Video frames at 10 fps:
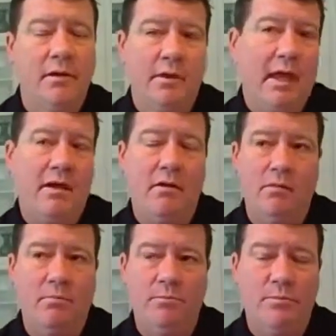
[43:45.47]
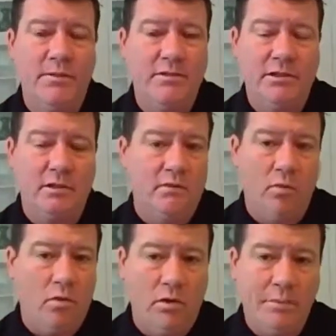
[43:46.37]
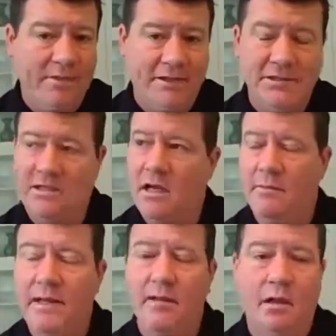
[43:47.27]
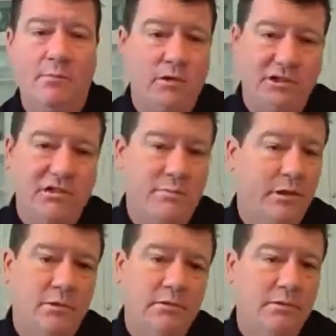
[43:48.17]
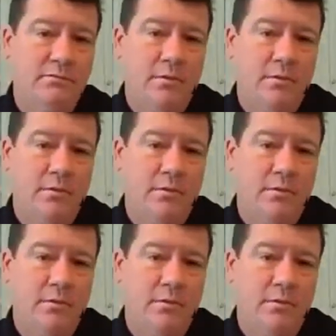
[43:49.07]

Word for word: They had all the skill in the world, but they just had to make a lot more judgment calls.